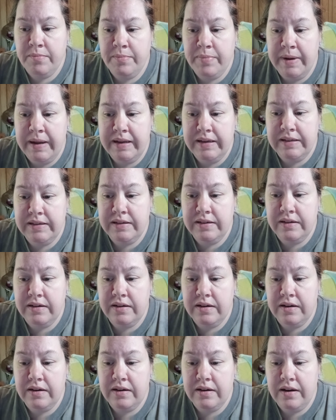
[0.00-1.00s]
but
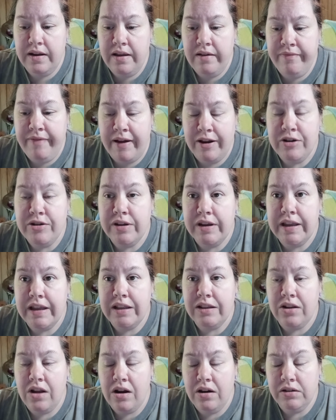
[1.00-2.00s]
if I do
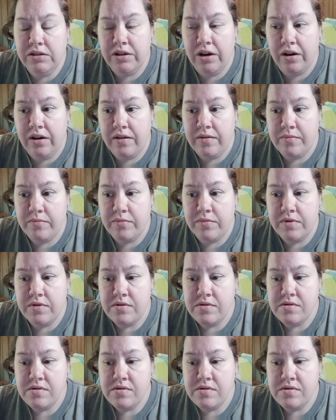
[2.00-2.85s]
get long-term,